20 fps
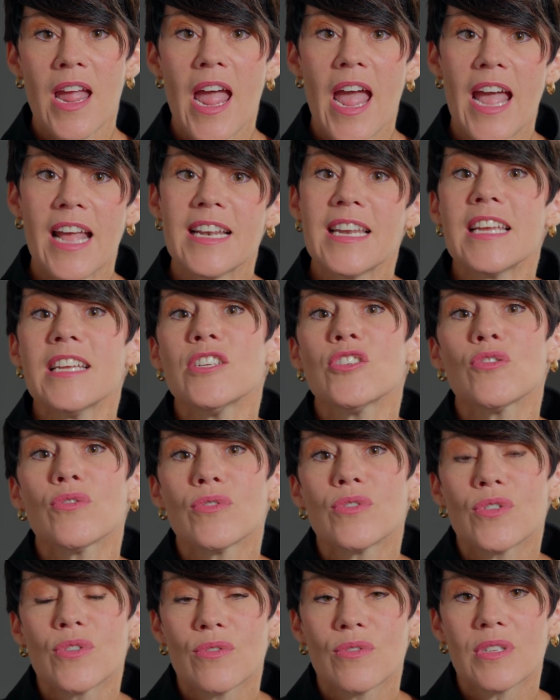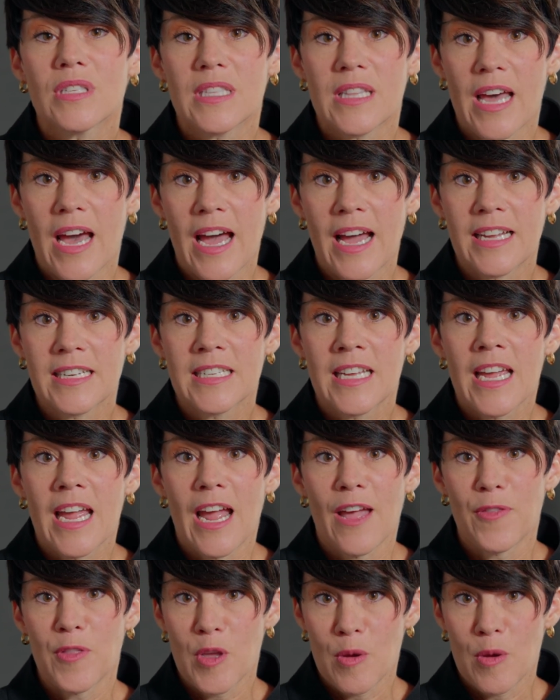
and introduce that at